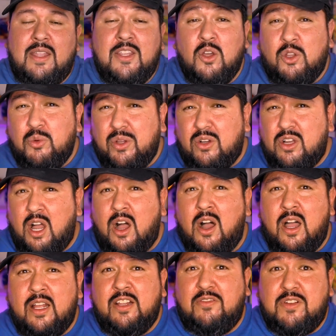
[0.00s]
the only real
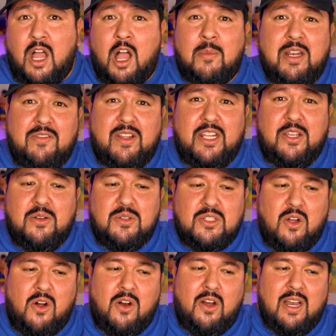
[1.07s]
con of comedy videos
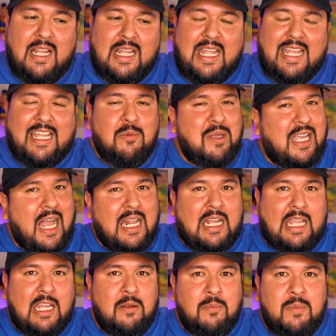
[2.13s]
are it can be kind of
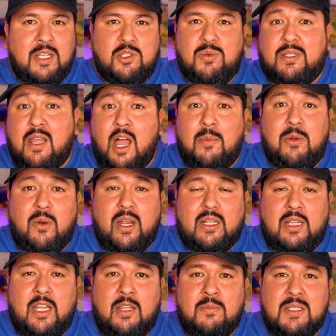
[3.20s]
hit and miss with copyright
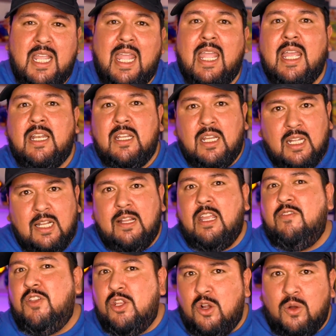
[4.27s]
claims. And
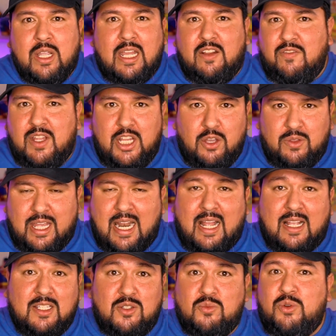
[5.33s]
if you don't get a video that
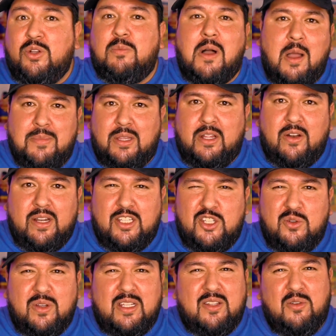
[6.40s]
has real popularity
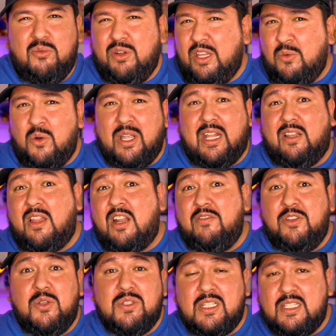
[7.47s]
to it, it really won't get a lot of
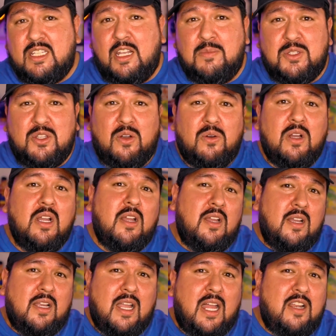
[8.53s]
views and subs. So
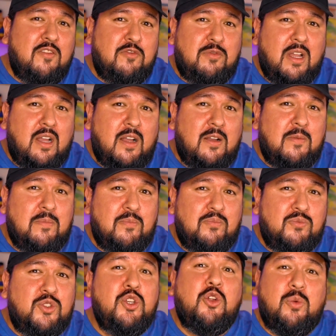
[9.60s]
kind of
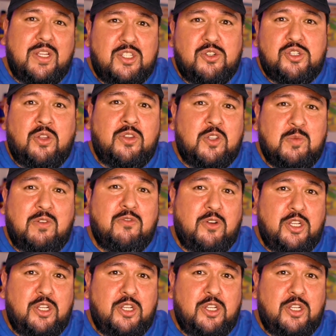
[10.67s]
do your research on those before you